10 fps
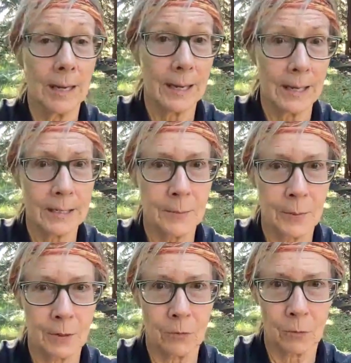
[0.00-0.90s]
is a bit
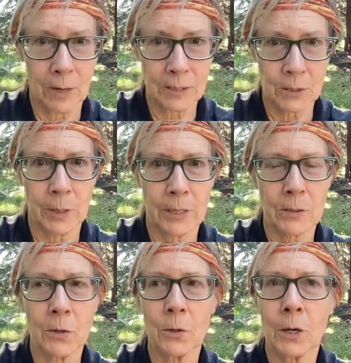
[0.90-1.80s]
of a rest week. So
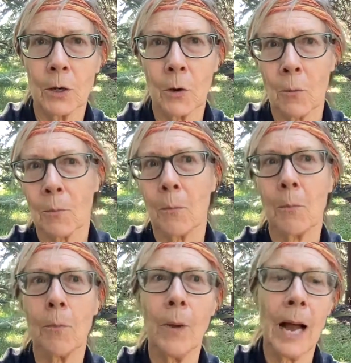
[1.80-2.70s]
you're going to go
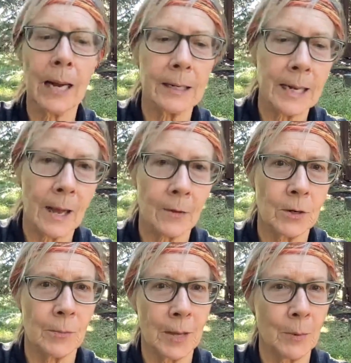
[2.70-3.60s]
back down to
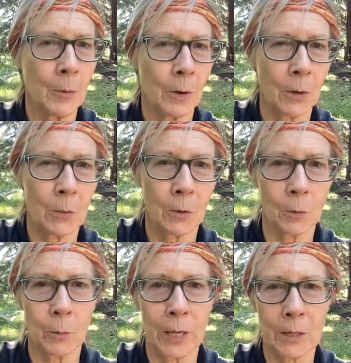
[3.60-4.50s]
maybe where you were
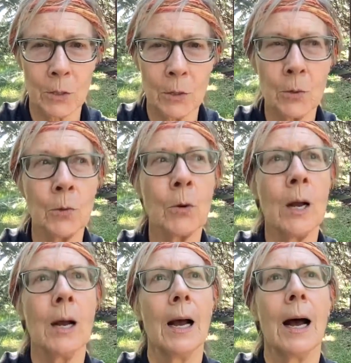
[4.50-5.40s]
week two.
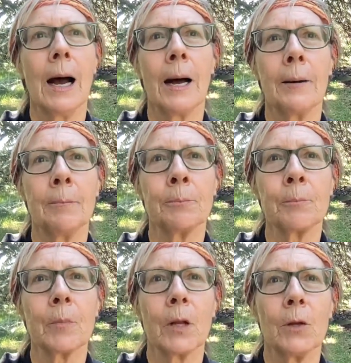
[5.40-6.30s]
Um,
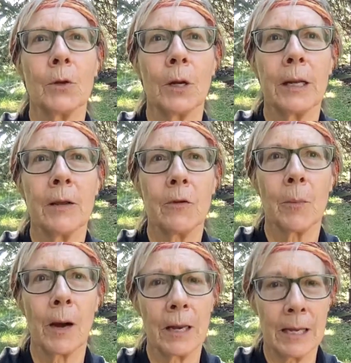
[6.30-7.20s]
you're going to give your
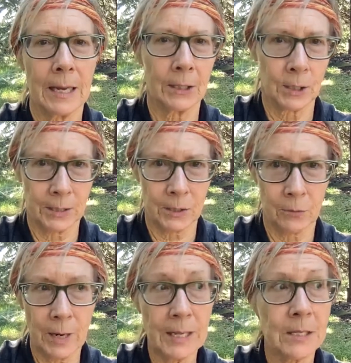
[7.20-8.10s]
body a chance to
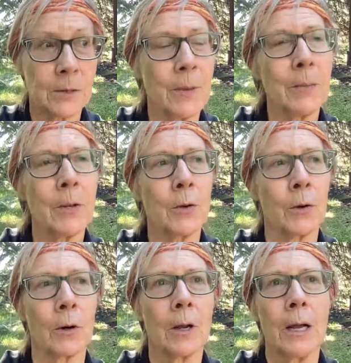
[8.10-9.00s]
rest. Maybe you're,
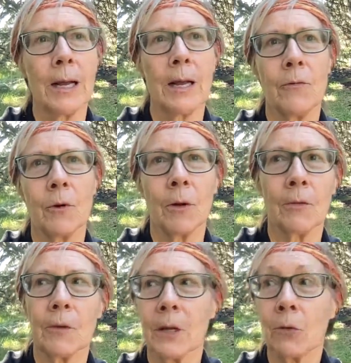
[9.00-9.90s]
if you're
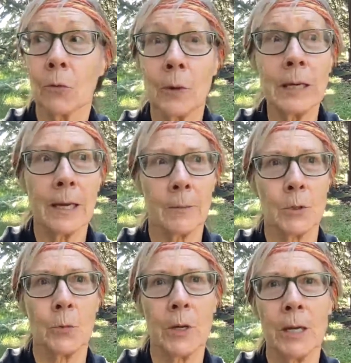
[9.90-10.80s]
lifting three times a
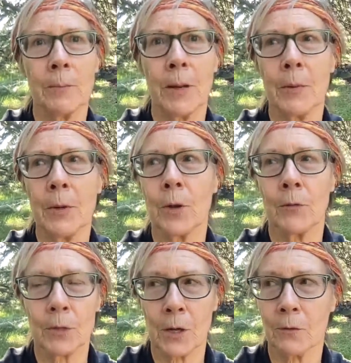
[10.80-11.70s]
week, maybe you give
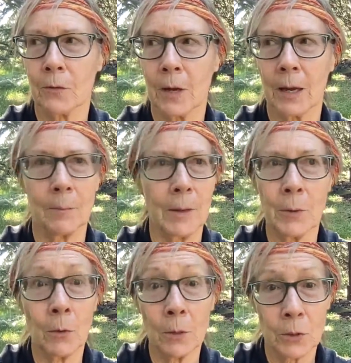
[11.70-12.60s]
yourself, uh, maybe
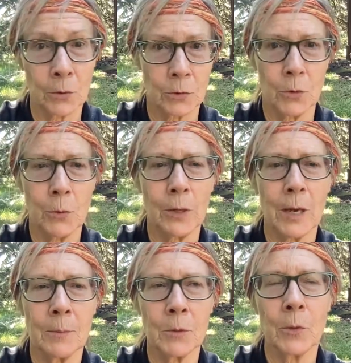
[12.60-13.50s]
you only do it two
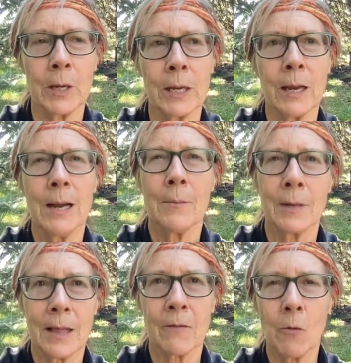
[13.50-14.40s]
times a week. But
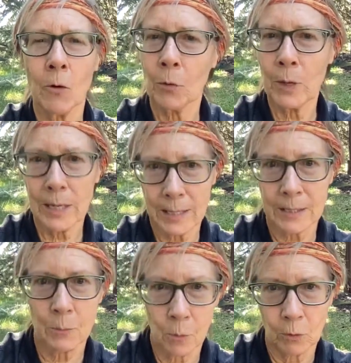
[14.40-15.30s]
that fourth week
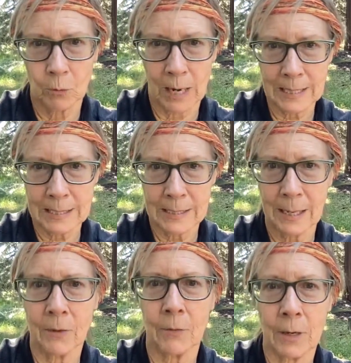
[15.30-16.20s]
is more rest
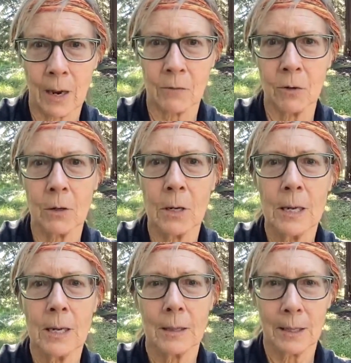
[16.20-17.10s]
and recover
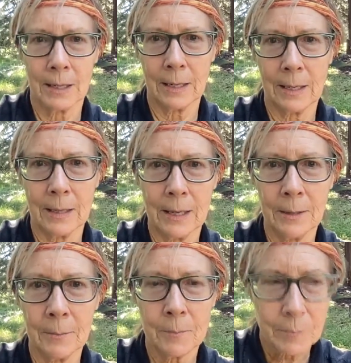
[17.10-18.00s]
than
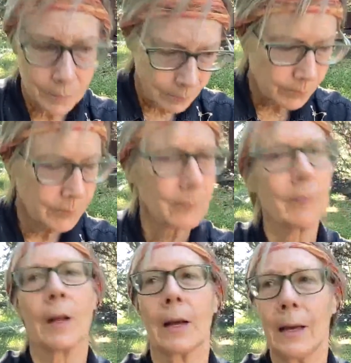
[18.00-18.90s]
anything.
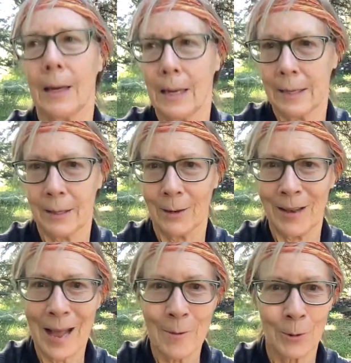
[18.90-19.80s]
And then
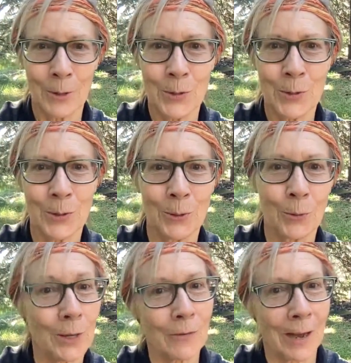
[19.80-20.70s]
now we're into
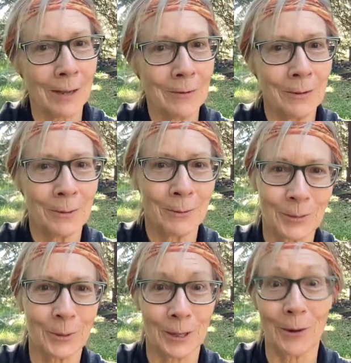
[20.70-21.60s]
week five, which we're
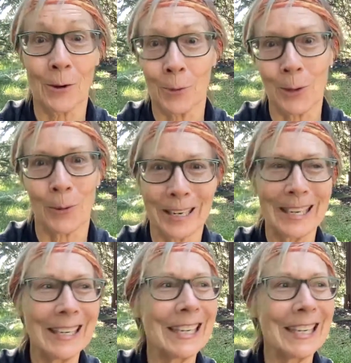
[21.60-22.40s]
going to call week one again.